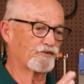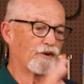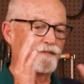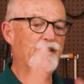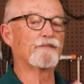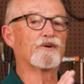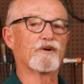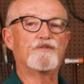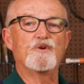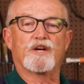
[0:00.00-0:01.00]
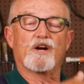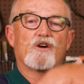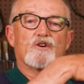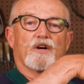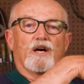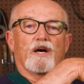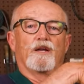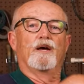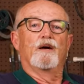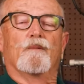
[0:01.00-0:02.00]
remember, if you carry your
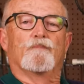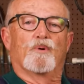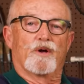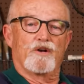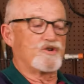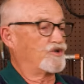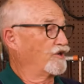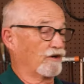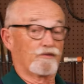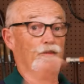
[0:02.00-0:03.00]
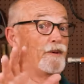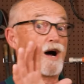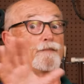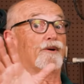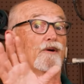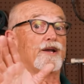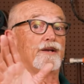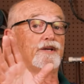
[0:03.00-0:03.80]
gun, point at your junk. Real popular right,